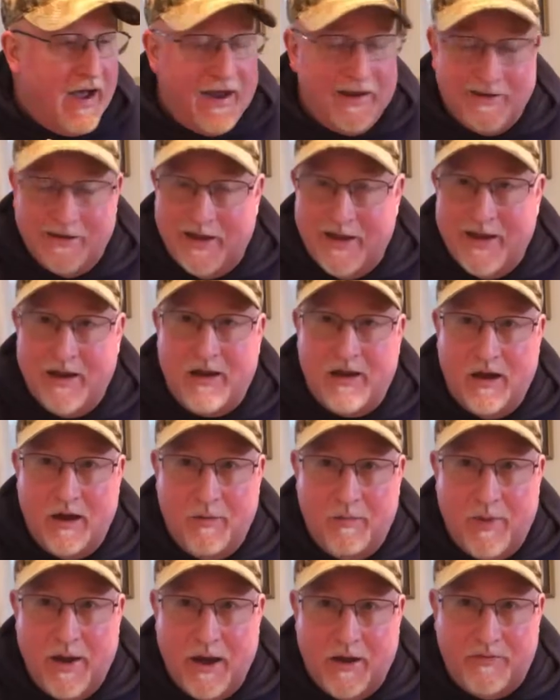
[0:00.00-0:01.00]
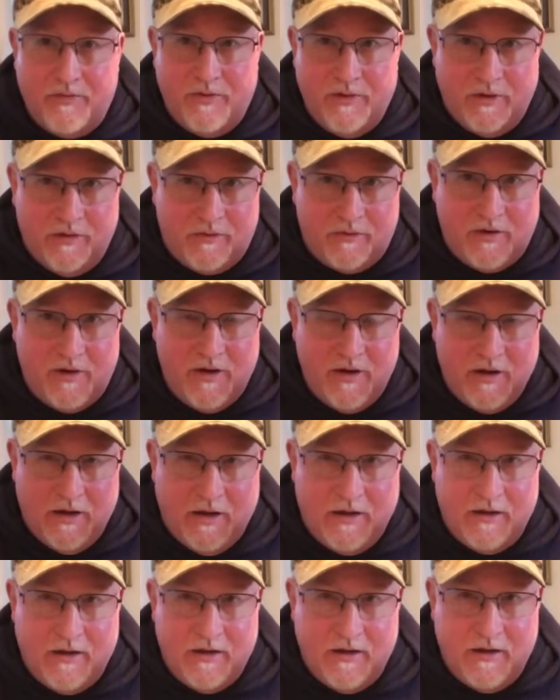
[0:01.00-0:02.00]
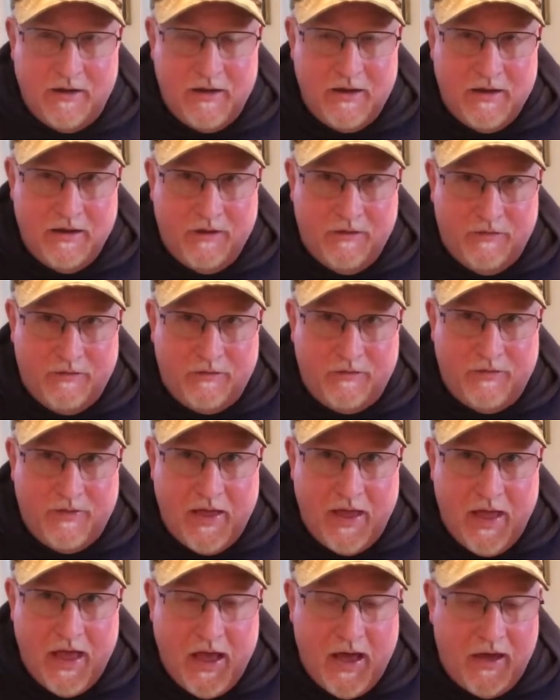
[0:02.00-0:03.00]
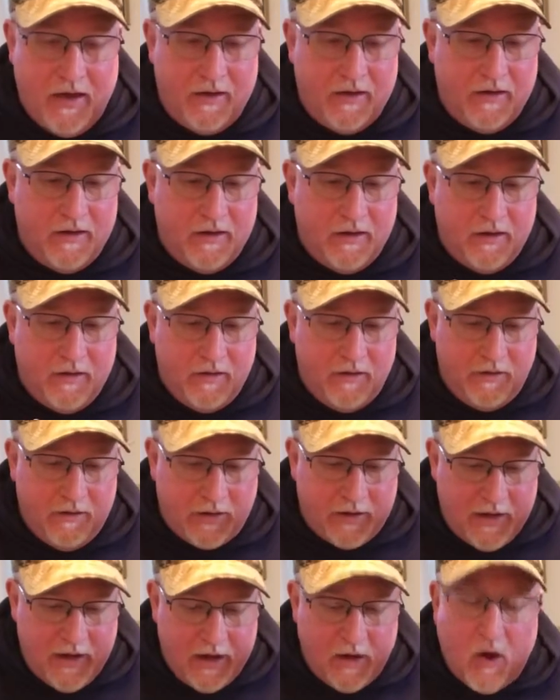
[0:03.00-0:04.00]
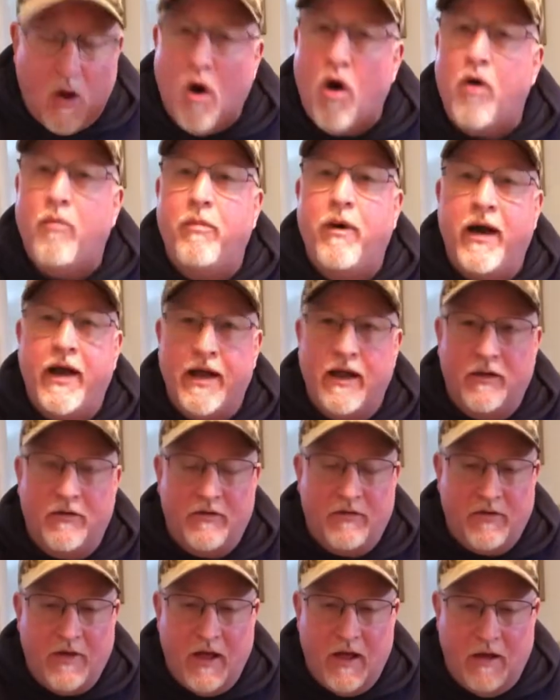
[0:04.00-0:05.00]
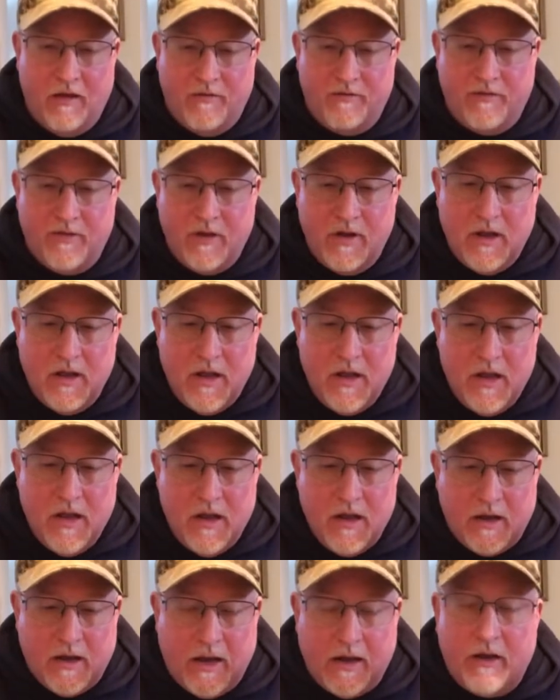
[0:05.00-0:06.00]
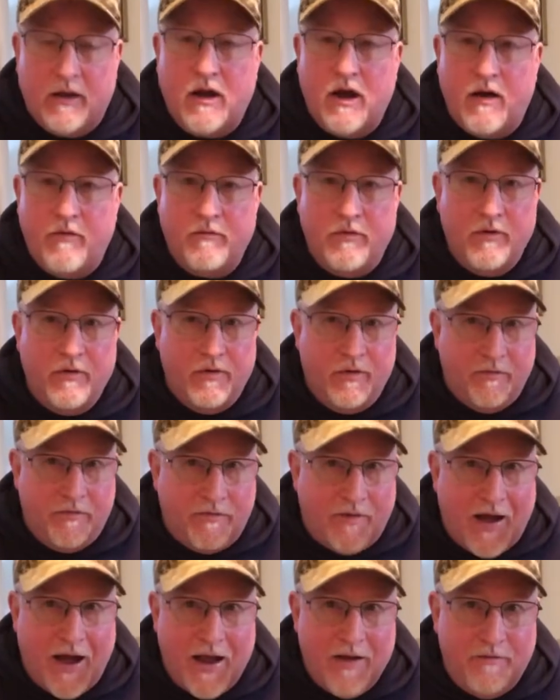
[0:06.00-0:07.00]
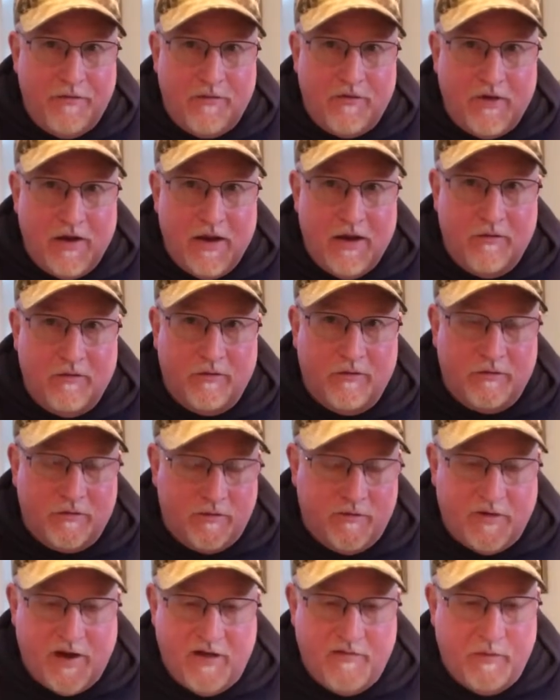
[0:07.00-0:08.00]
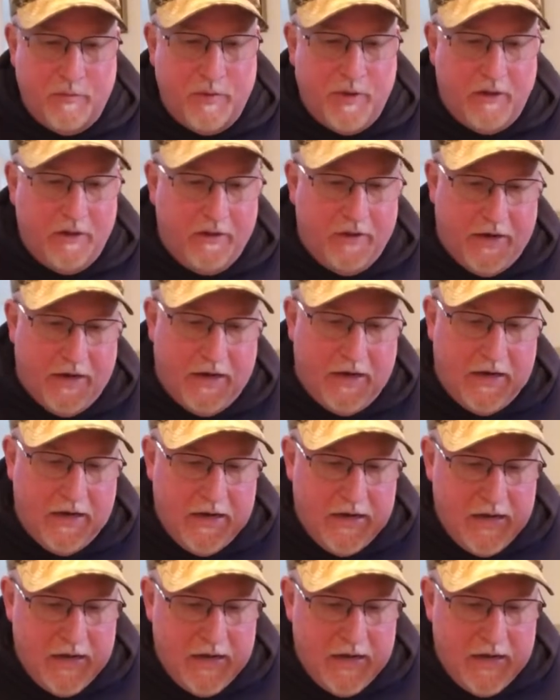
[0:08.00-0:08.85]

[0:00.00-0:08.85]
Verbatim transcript: I like about this kit is that the kit all by itself can cover the five C's of survivability.